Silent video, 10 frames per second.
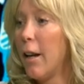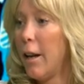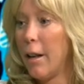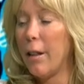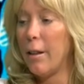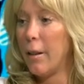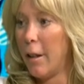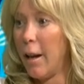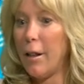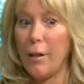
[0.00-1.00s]
and
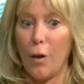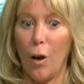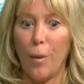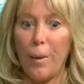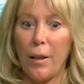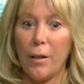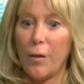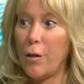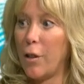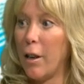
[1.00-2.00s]
that is all because
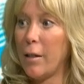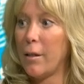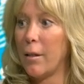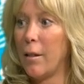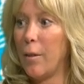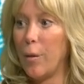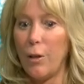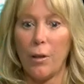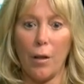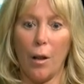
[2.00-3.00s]
of stress, which
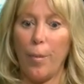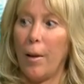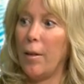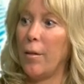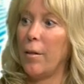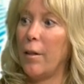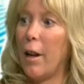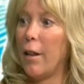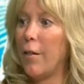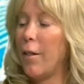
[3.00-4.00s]
is all about
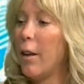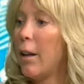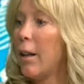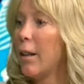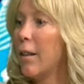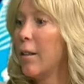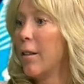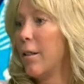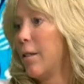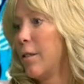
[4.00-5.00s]
negative thinking.
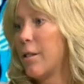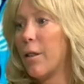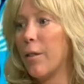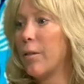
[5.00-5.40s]
So,